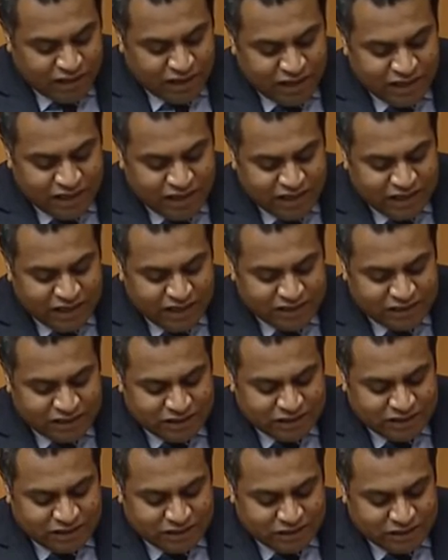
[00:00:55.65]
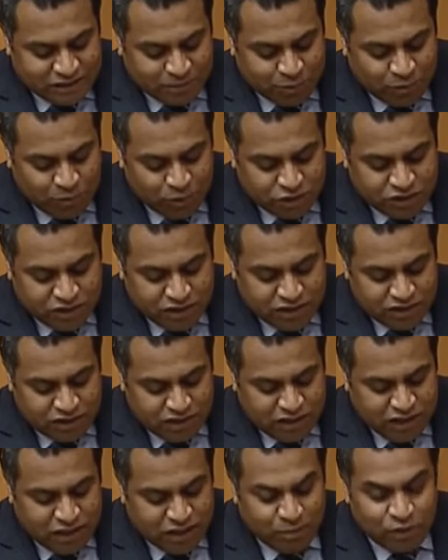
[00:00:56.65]
are getting consistent support
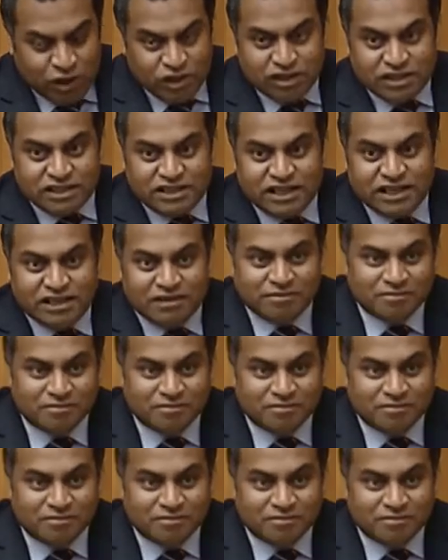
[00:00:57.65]
in an emergency.